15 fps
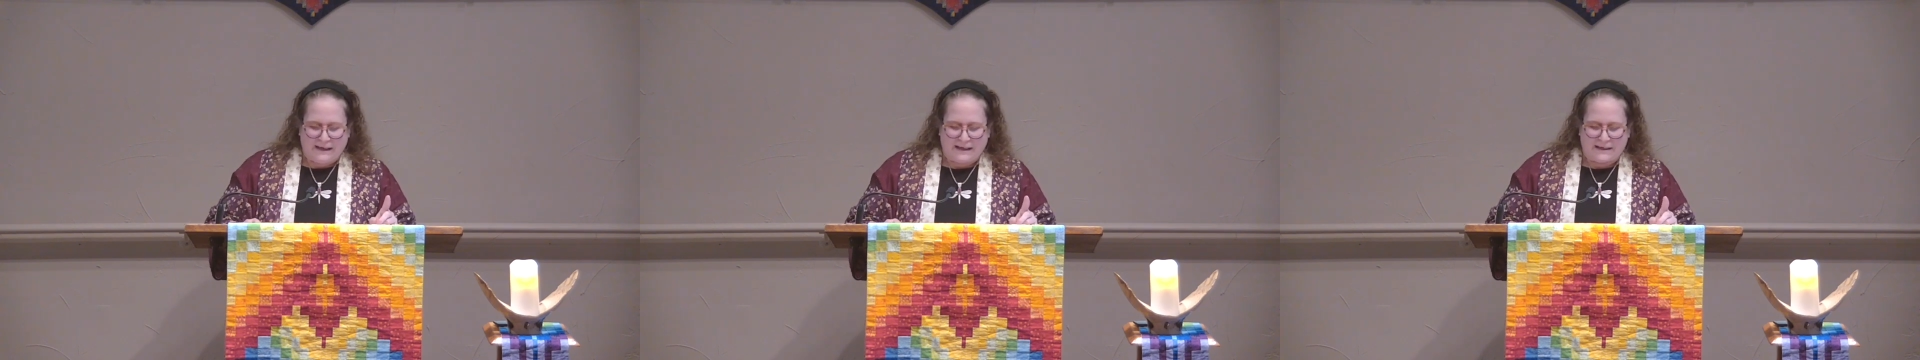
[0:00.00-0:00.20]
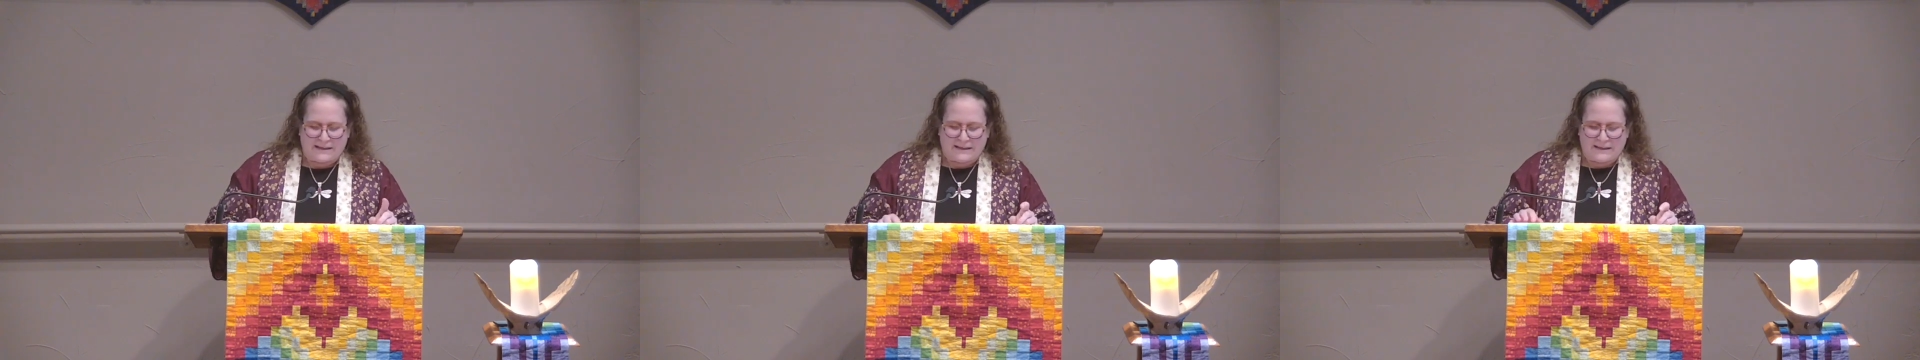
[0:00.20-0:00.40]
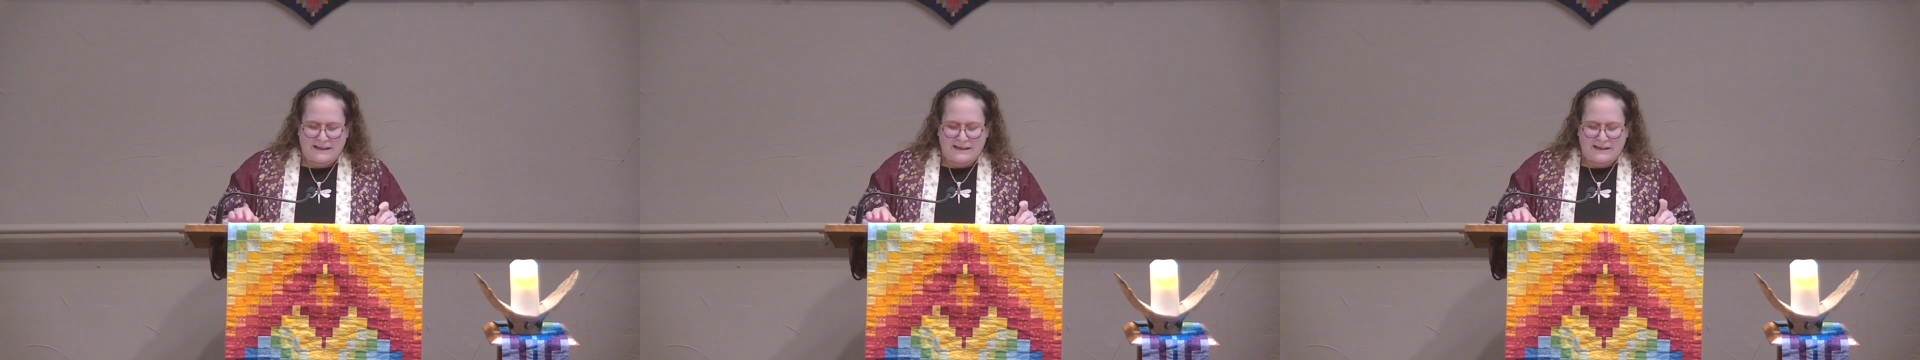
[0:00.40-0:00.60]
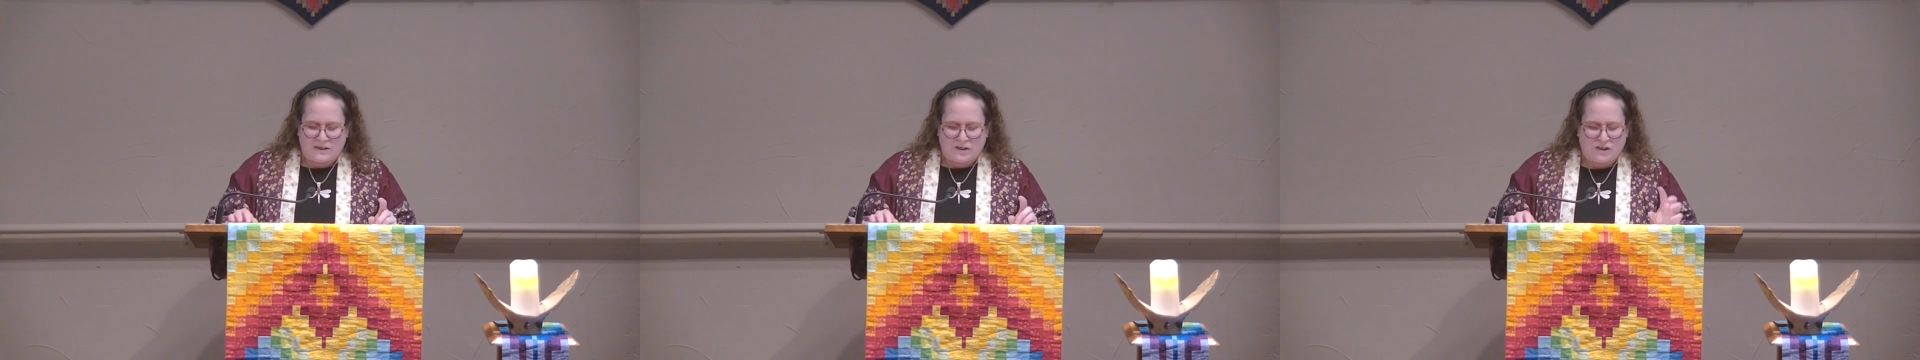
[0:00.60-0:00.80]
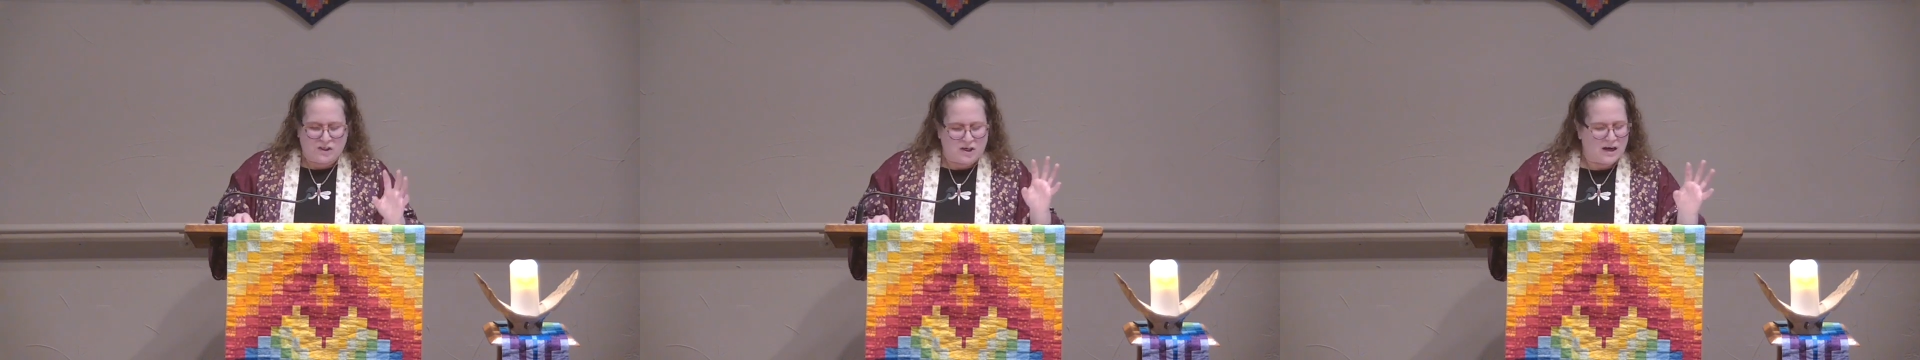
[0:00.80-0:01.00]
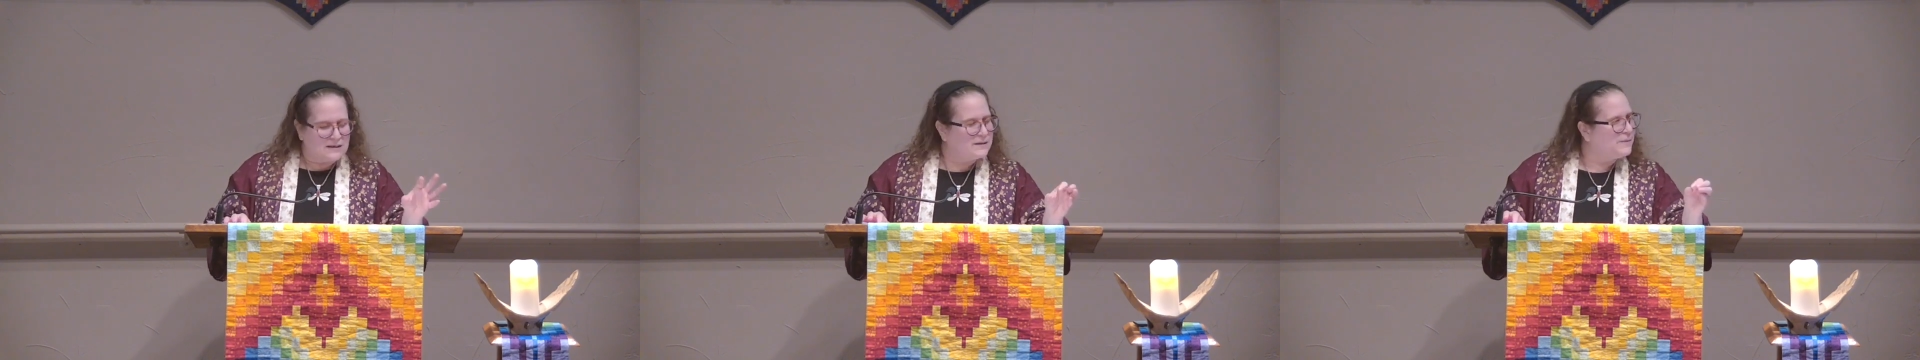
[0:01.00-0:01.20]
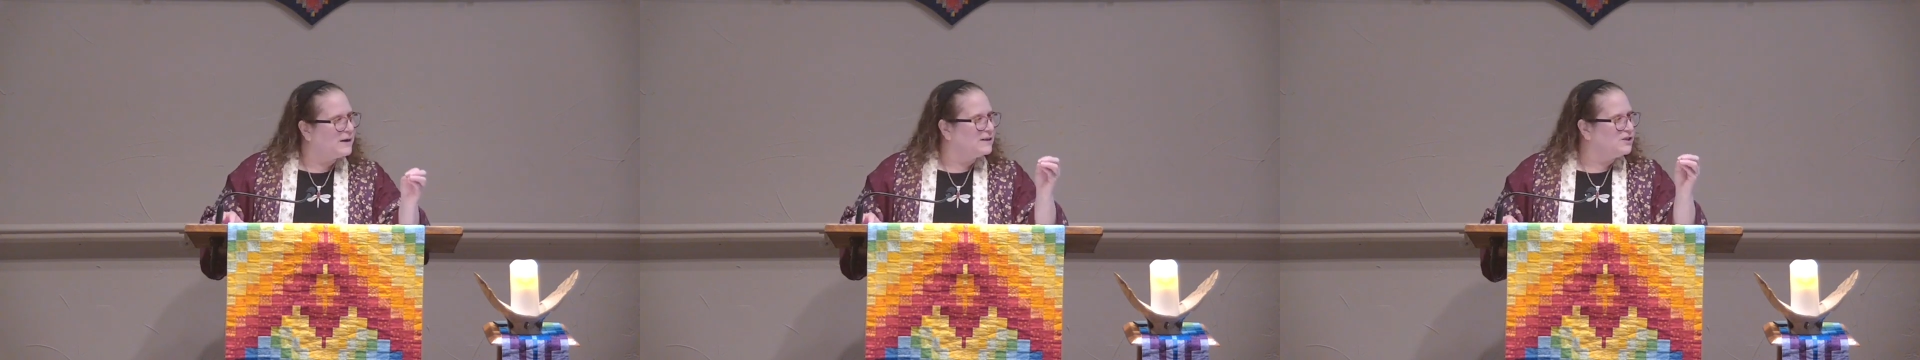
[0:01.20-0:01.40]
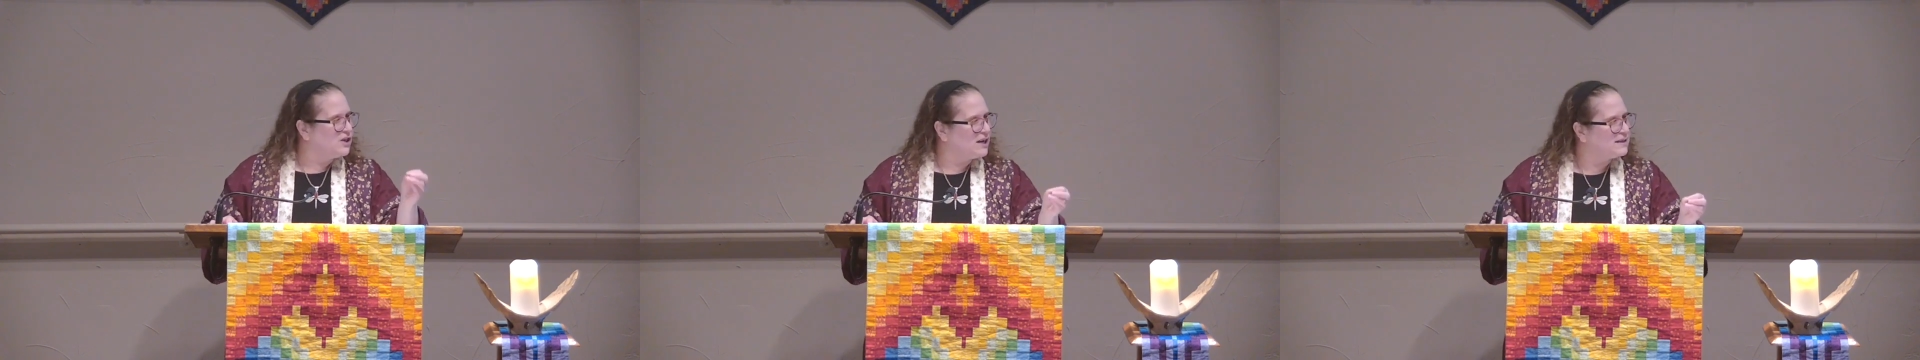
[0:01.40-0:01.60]
is she talks
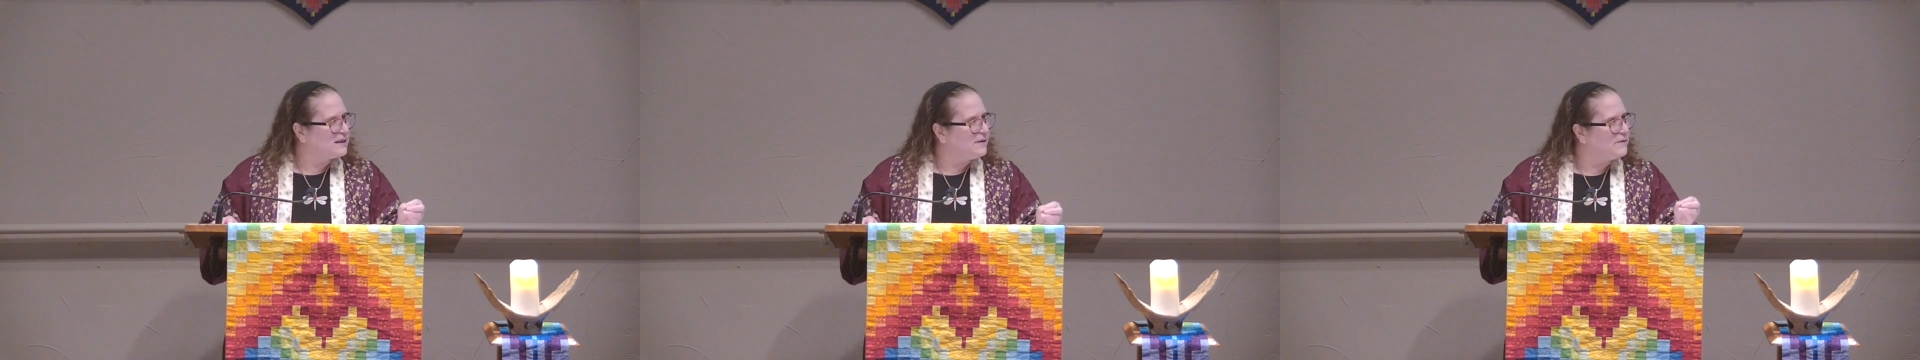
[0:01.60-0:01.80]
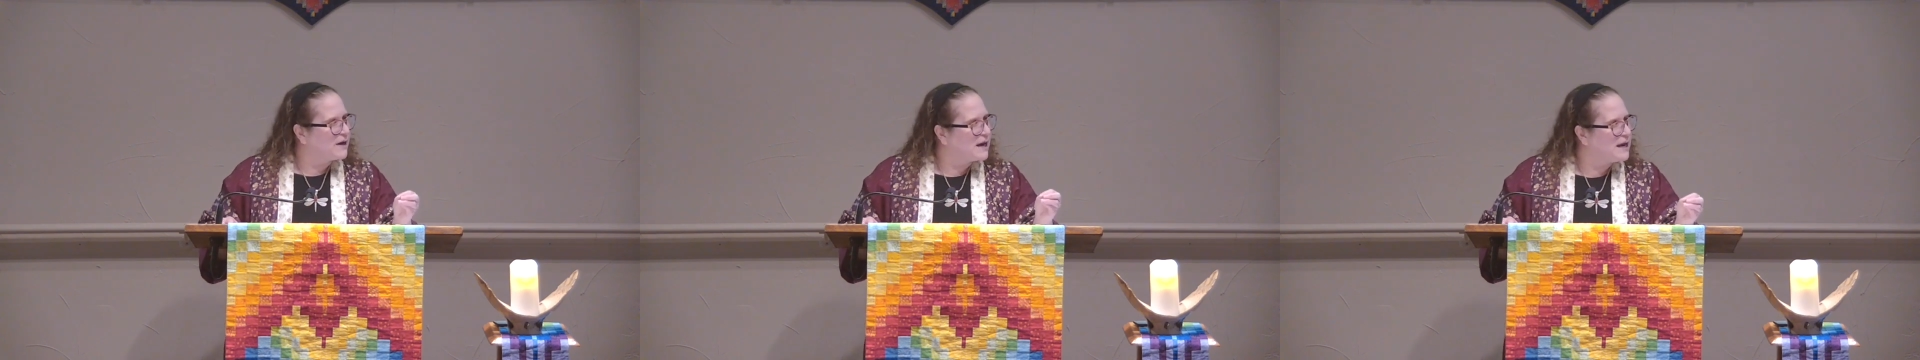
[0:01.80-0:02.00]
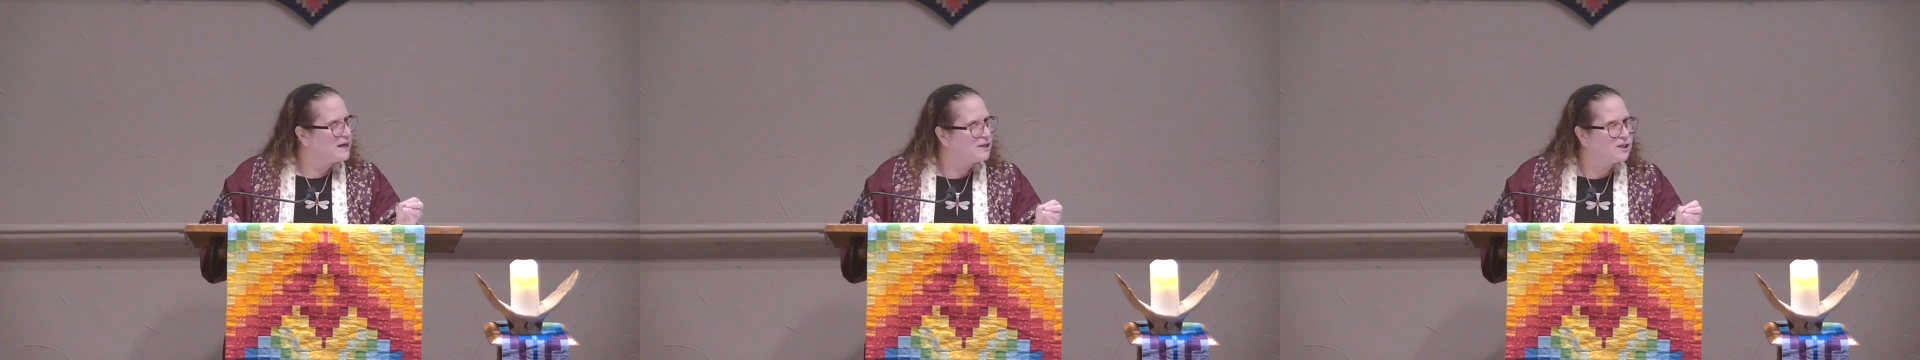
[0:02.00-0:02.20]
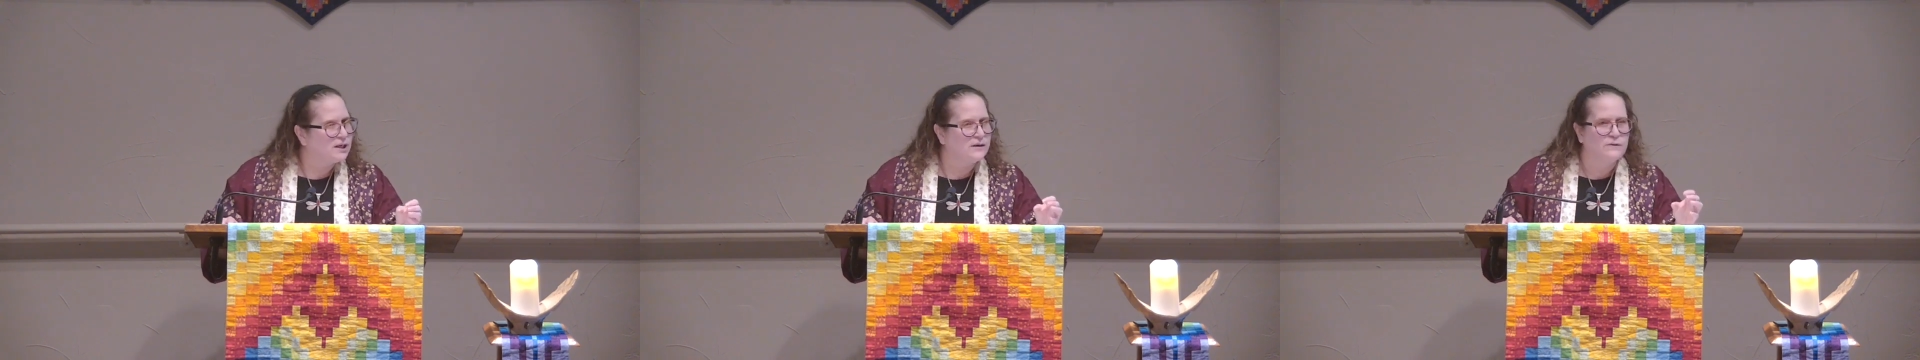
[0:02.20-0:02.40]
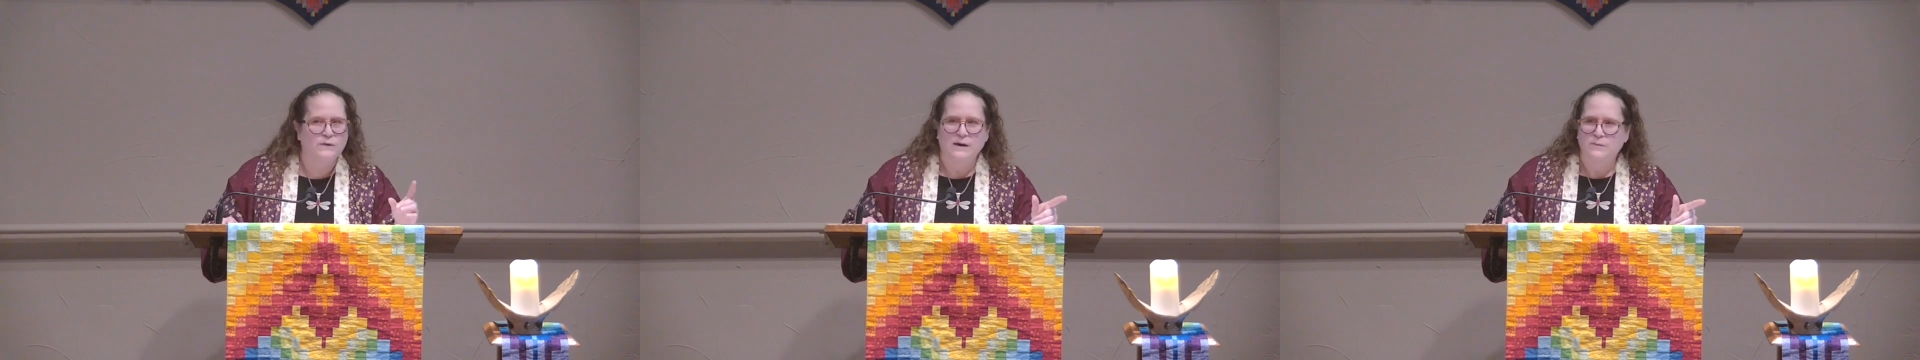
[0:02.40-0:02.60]
about a justification